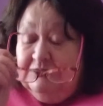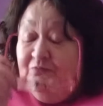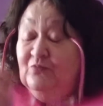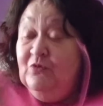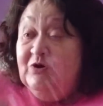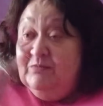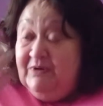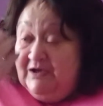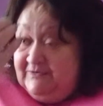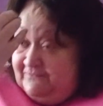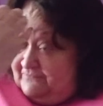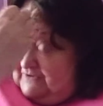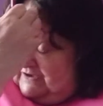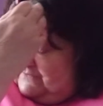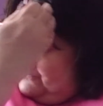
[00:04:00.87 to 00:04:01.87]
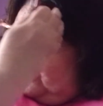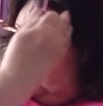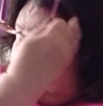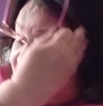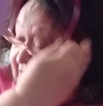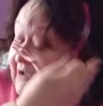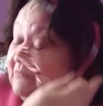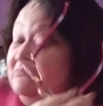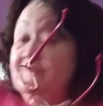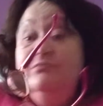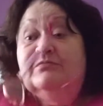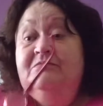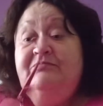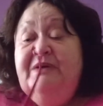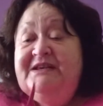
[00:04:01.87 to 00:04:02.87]
one of my favourite
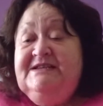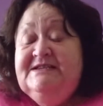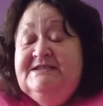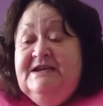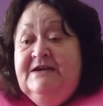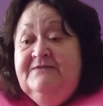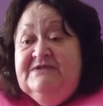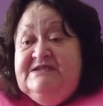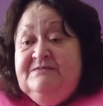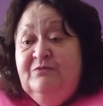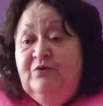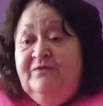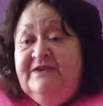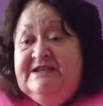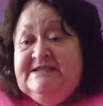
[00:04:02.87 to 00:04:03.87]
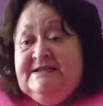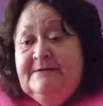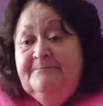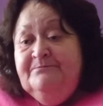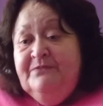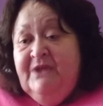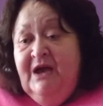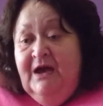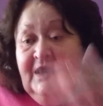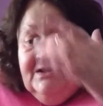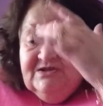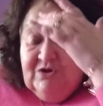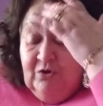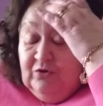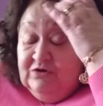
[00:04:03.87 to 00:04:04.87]
Bette Davis movies.
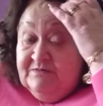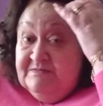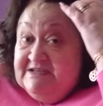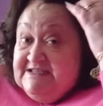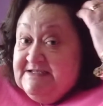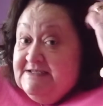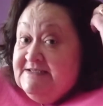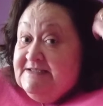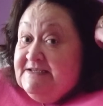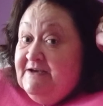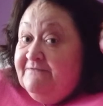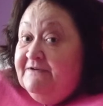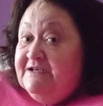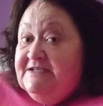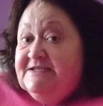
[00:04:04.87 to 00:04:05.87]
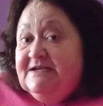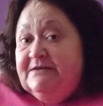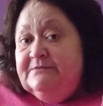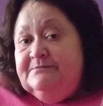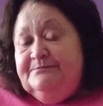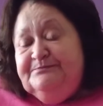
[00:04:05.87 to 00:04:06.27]
It's called Mr. Skeffington.